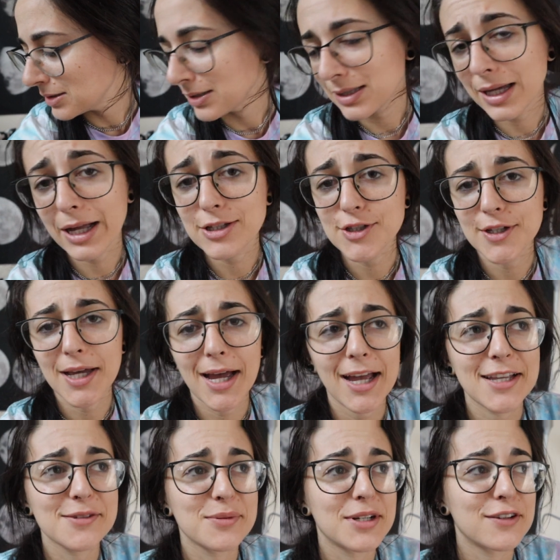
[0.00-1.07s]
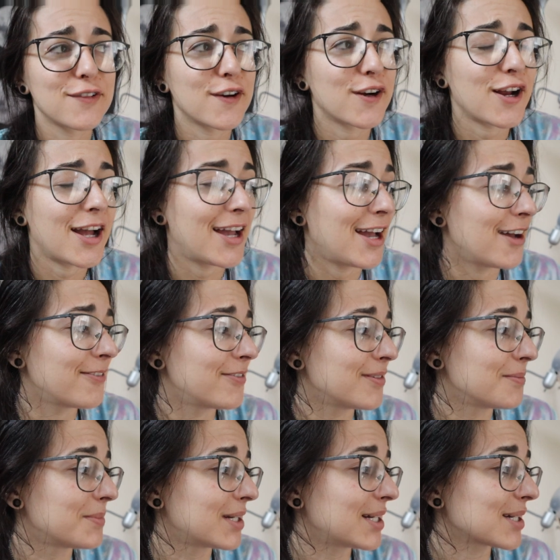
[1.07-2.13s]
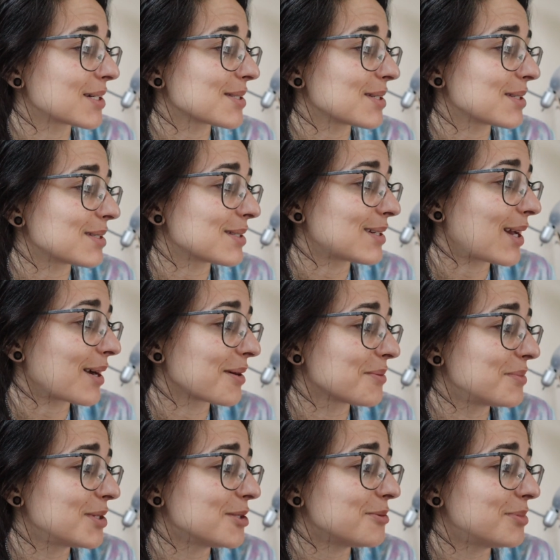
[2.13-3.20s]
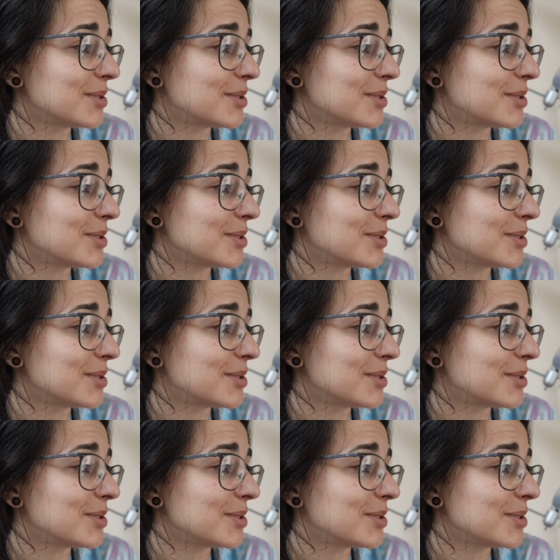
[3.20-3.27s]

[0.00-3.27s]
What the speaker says: catch you guys whenever I have my next snack or meal,